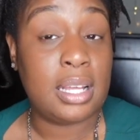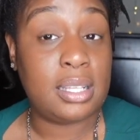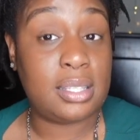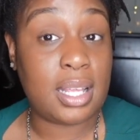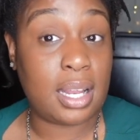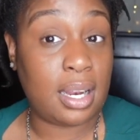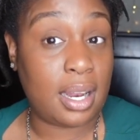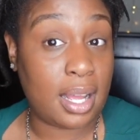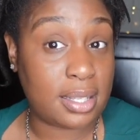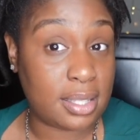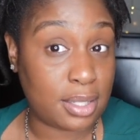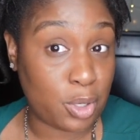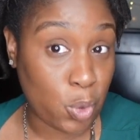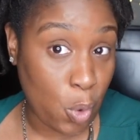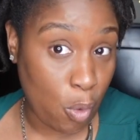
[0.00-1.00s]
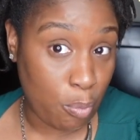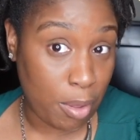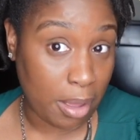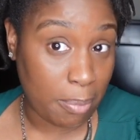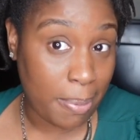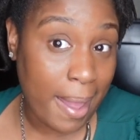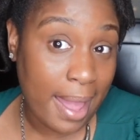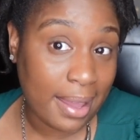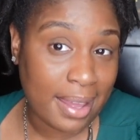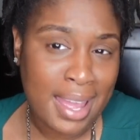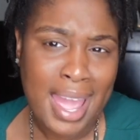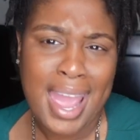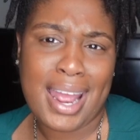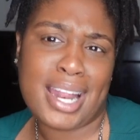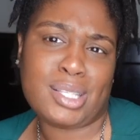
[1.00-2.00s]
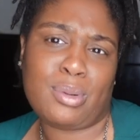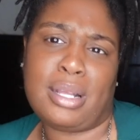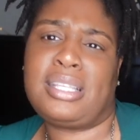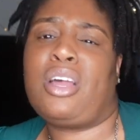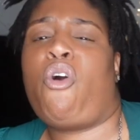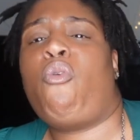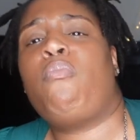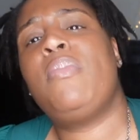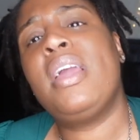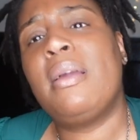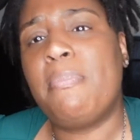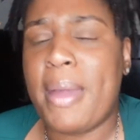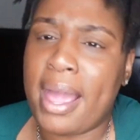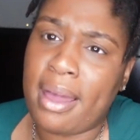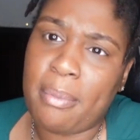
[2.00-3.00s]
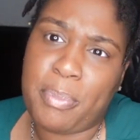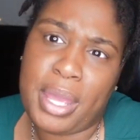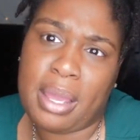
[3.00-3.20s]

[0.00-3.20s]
said next little old Big Banger. And that's what they say. Oh, Big Banger.